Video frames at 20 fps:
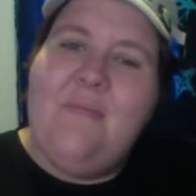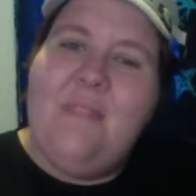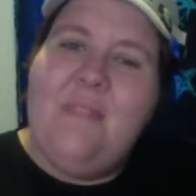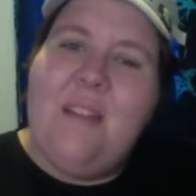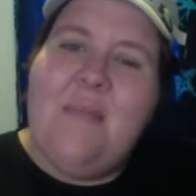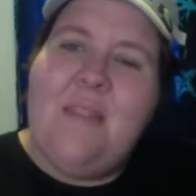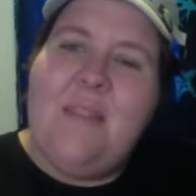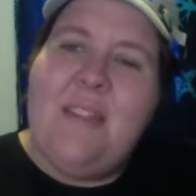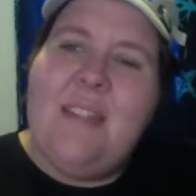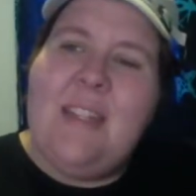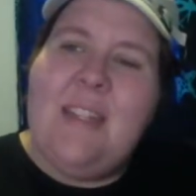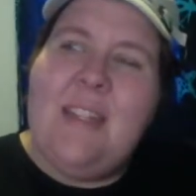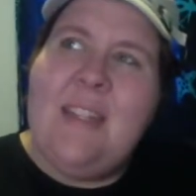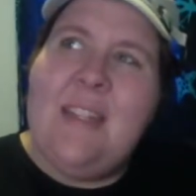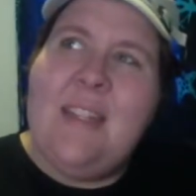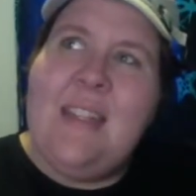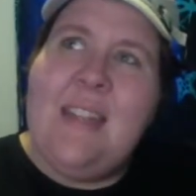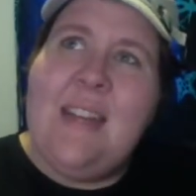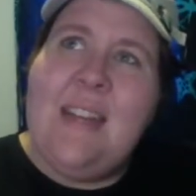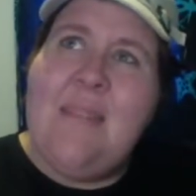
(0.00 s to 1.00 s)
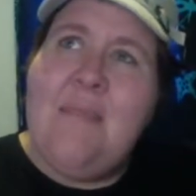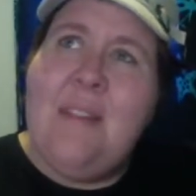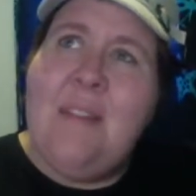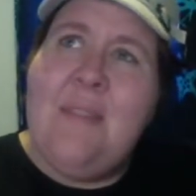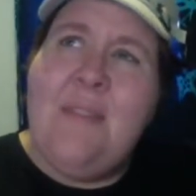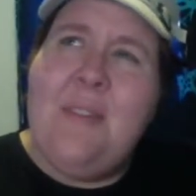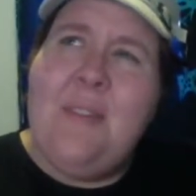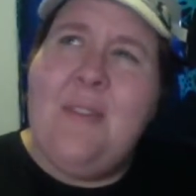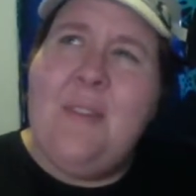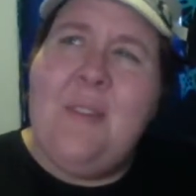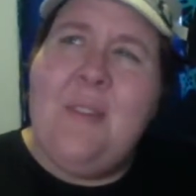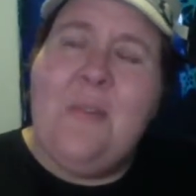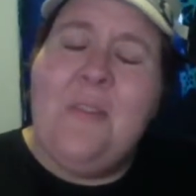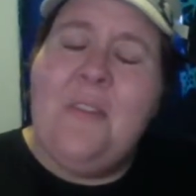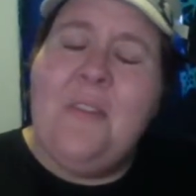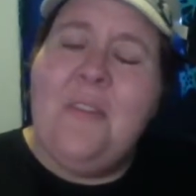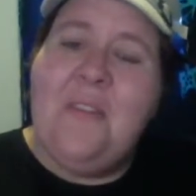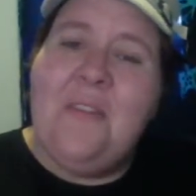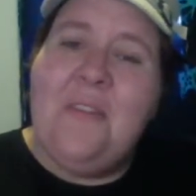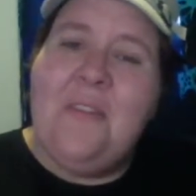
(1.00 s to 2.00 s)
I must say it's not my favorite
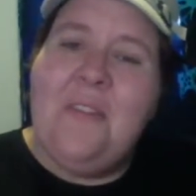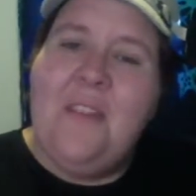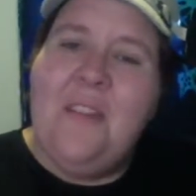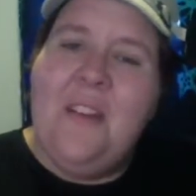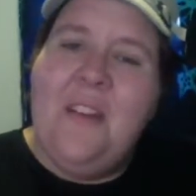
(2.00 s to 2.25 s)
oracle.